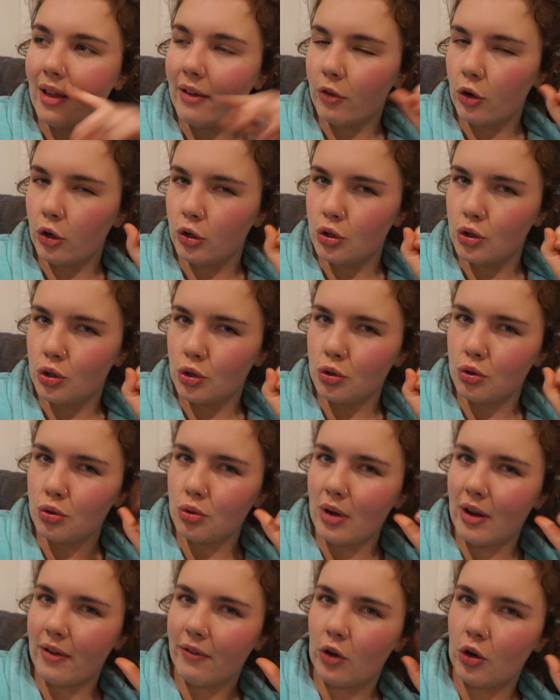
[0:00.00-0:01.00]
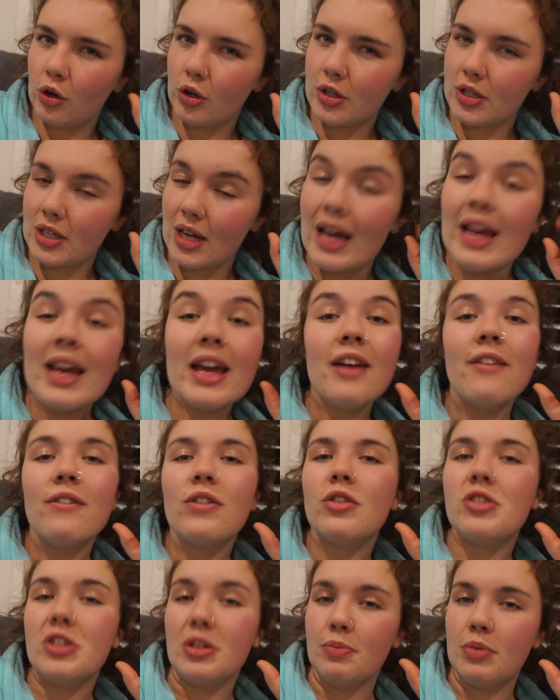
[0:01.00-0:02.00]
I've got 2. I've got
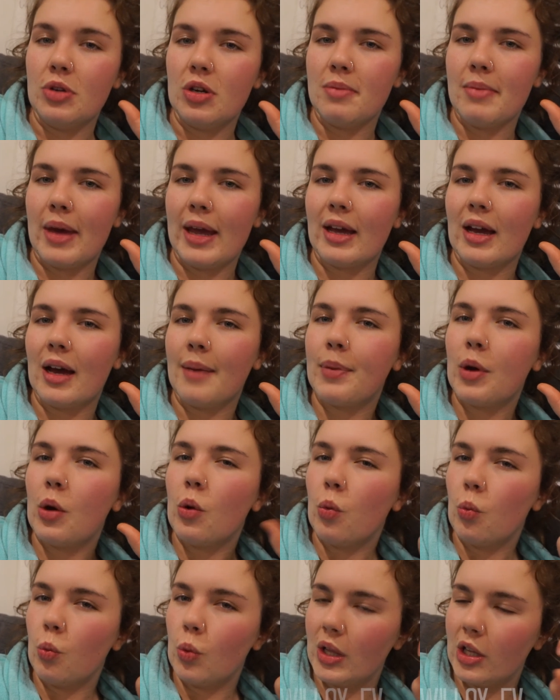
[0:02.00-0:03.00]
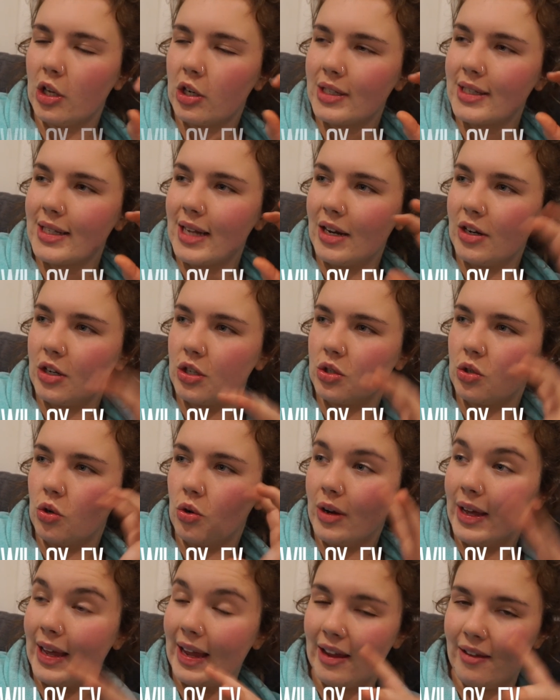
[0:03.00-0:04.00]
You're Into Beauty Makeup,
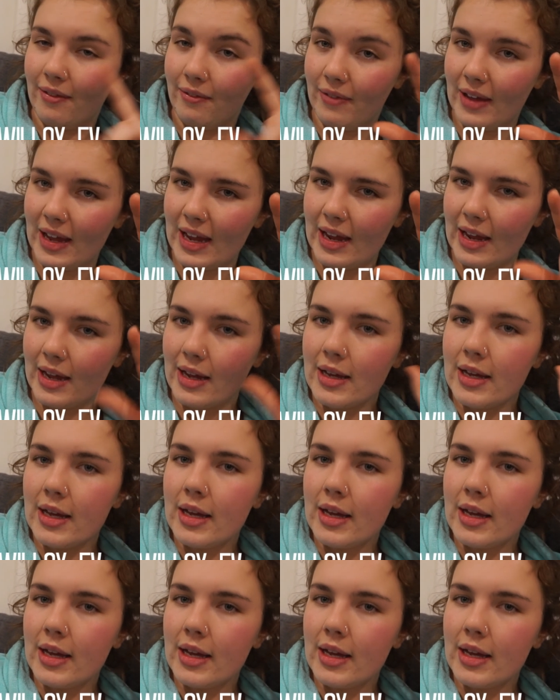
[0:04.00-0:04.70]
Willox_EV.